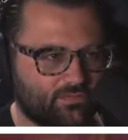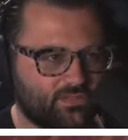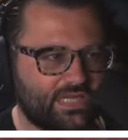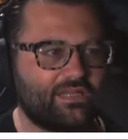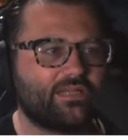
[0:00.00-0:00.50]

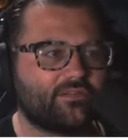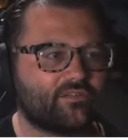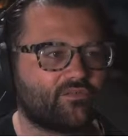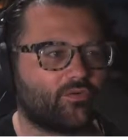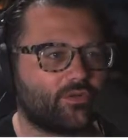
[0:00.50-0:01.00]
telling the
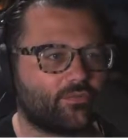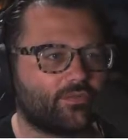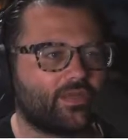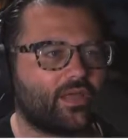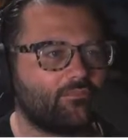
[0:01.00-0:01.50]
story through
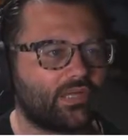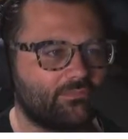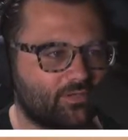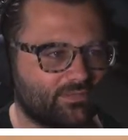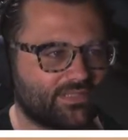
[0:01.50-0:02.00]
the gameplay
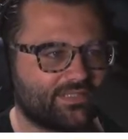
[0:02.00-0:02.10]
moments.